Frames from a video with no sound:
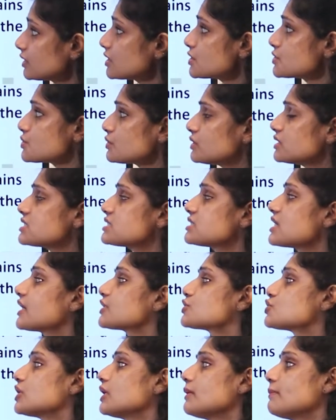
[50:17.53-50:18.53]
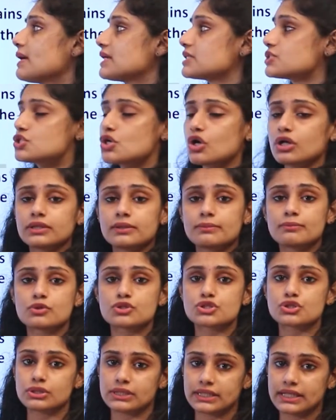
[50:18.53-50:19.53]
So, this is actually based on the
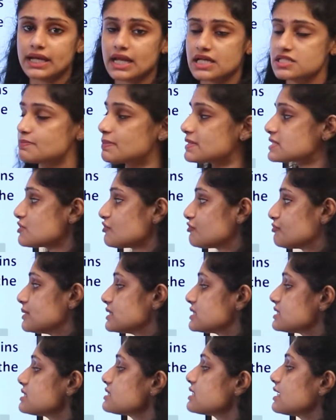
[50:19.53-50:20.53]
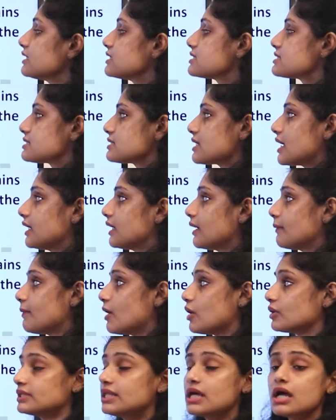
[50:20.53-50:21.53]
module legal aspects of business, and it's saying
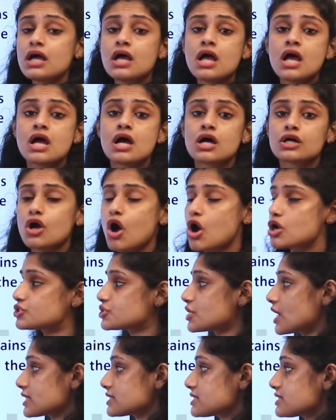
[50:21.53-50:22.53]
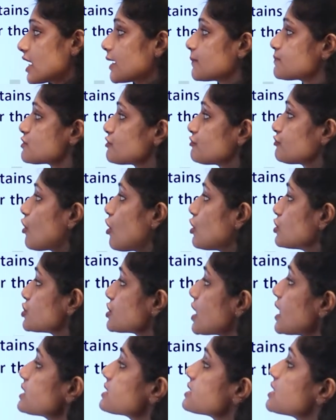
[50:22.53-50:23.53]
about the contracts, types of
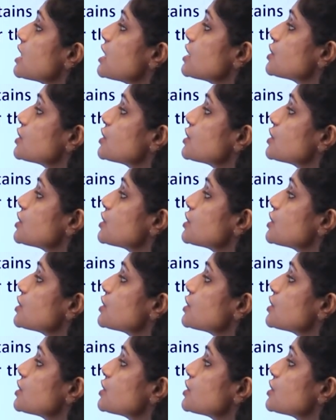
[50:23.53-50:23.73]
contracts.